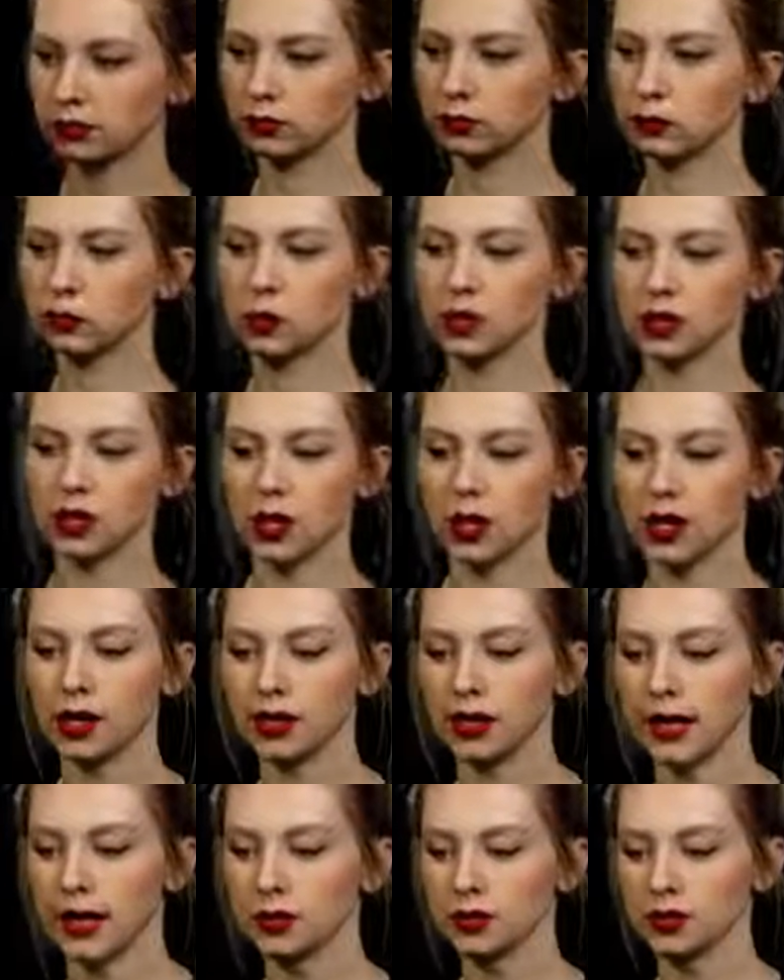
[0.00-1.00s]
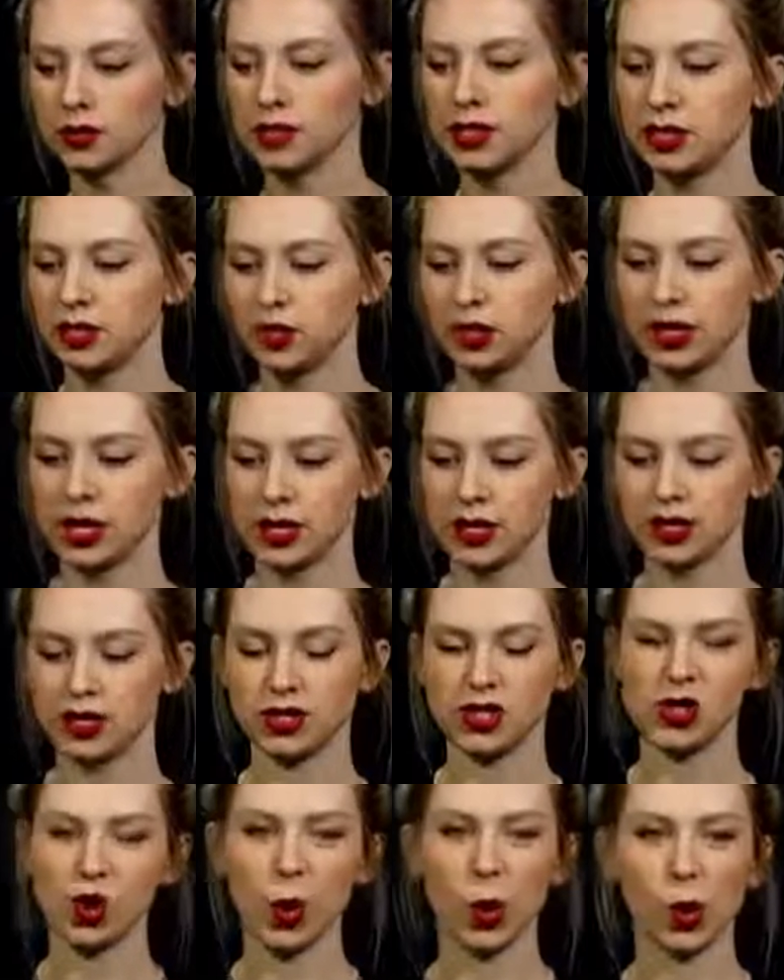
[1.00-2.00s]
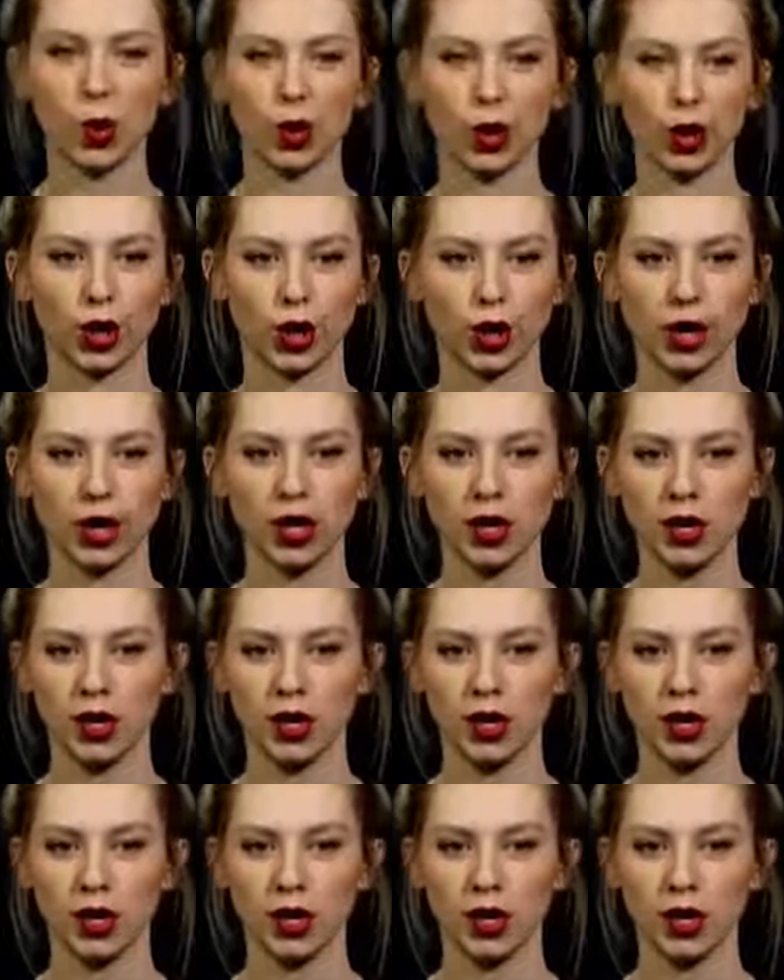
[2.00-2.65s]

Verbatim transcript: What law allows me to change the order